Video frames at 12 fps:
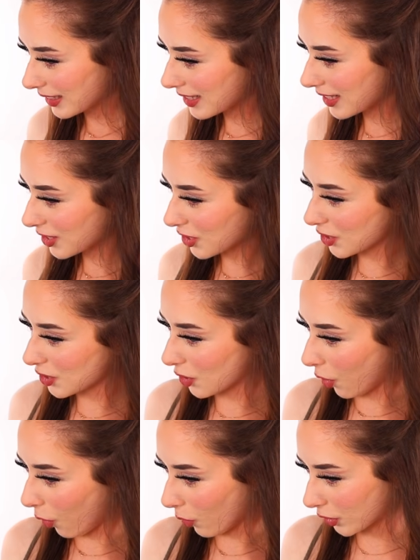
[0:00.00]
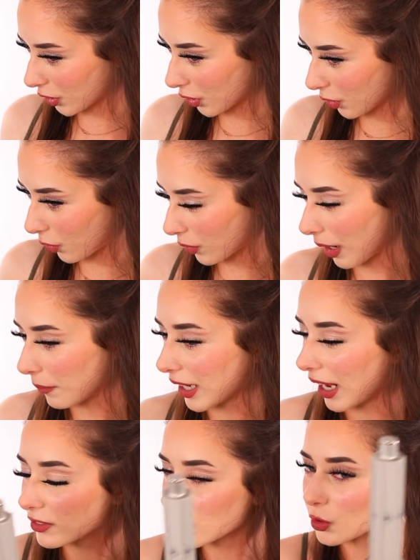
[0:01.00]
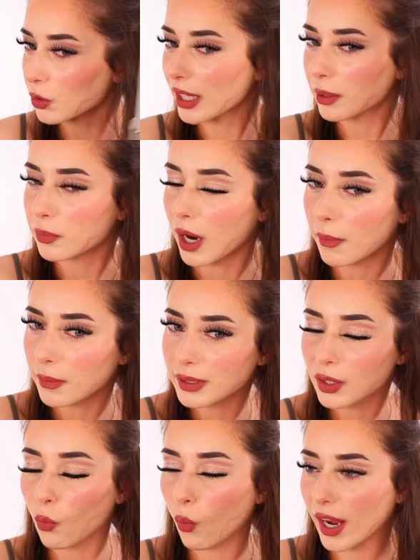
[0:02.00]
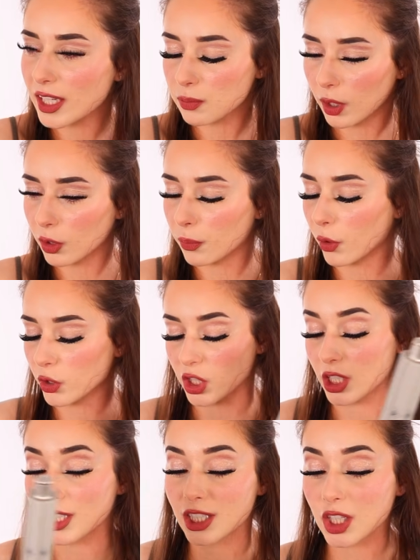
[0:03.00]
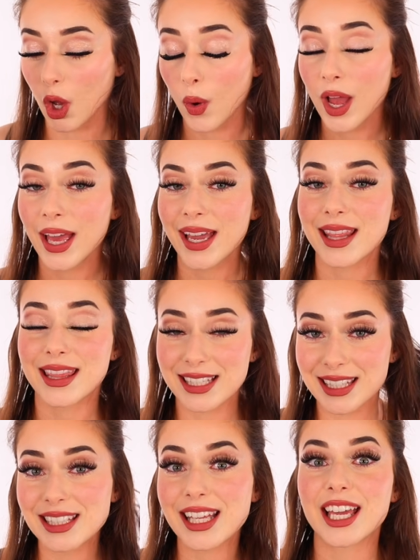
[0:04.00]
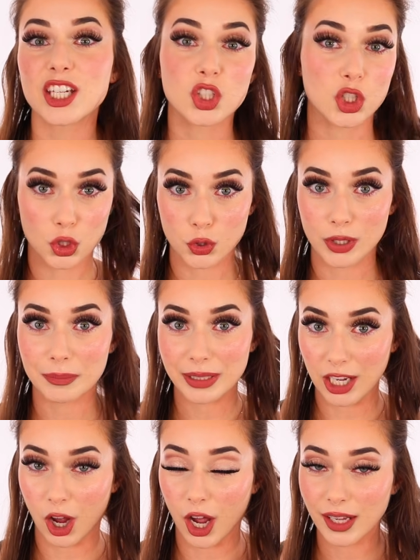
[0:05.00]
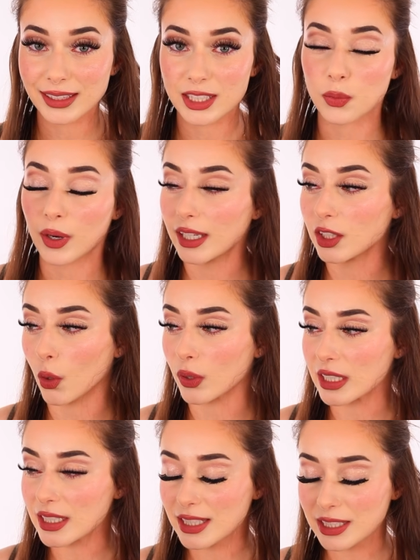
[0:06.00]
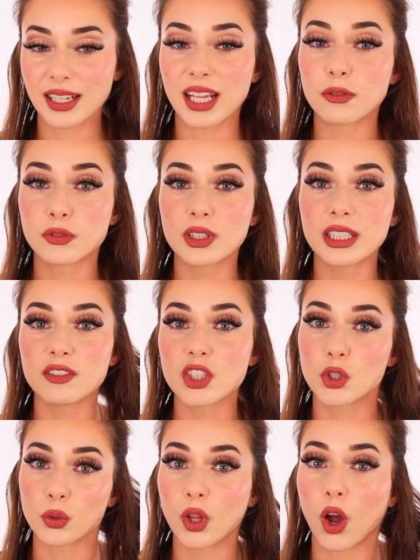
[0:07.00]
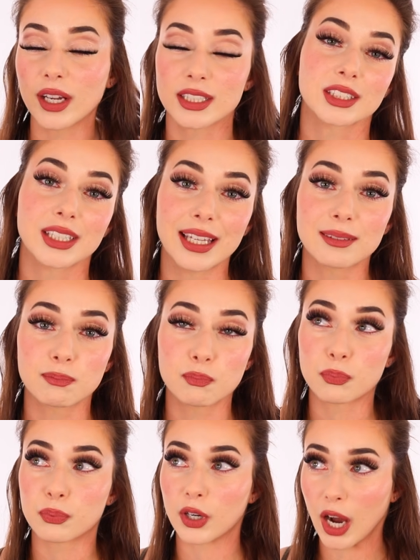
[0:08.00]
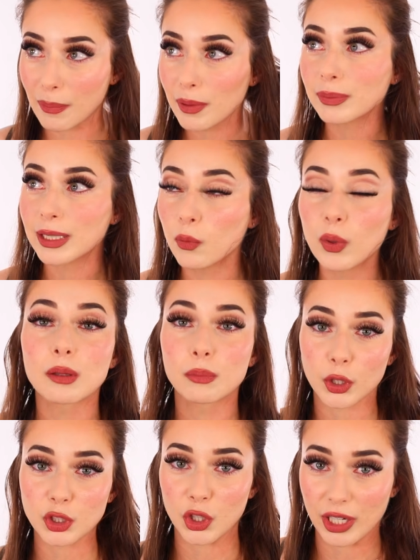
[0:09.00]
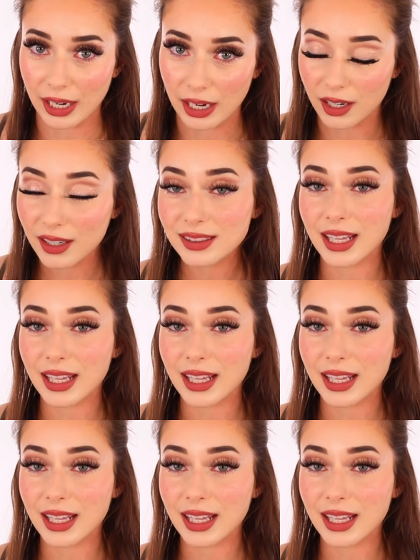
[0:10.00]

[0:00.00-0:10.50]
This is so cute. I'm gonna have to do like probably way smaller portions. So this is extremely hot. That's what I noticed. And if you leave it too long, it probably will burn your hair.